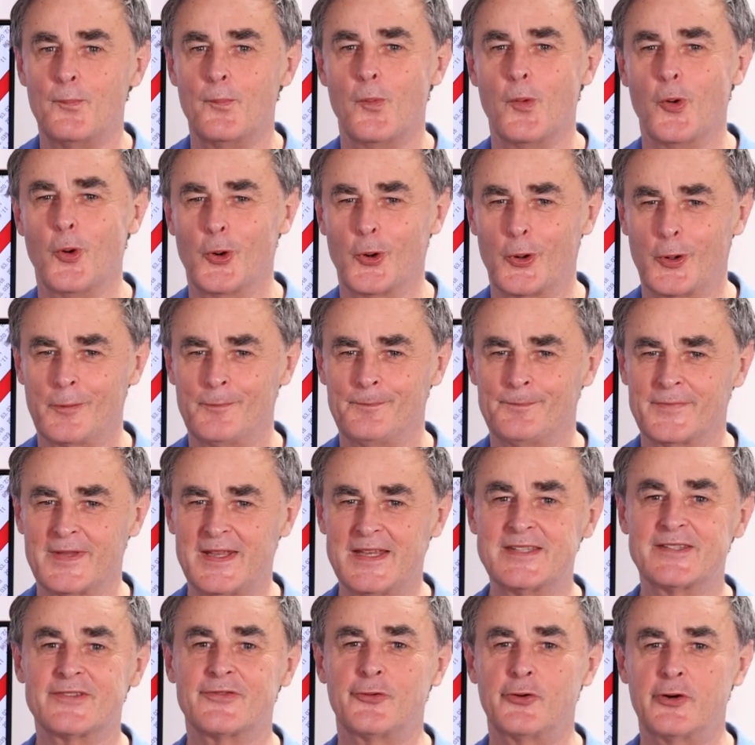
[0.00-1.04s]
more?
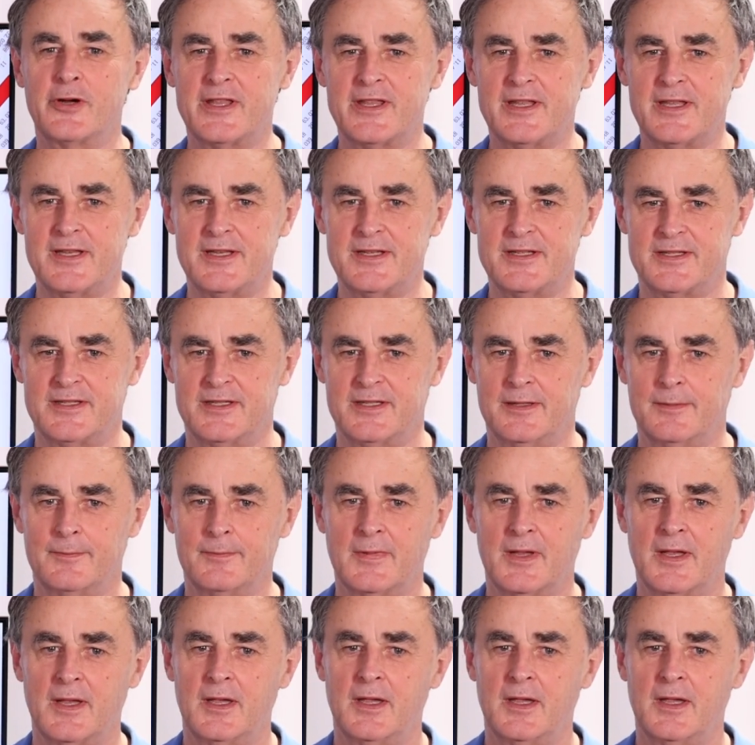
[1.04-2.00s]
It's very easy.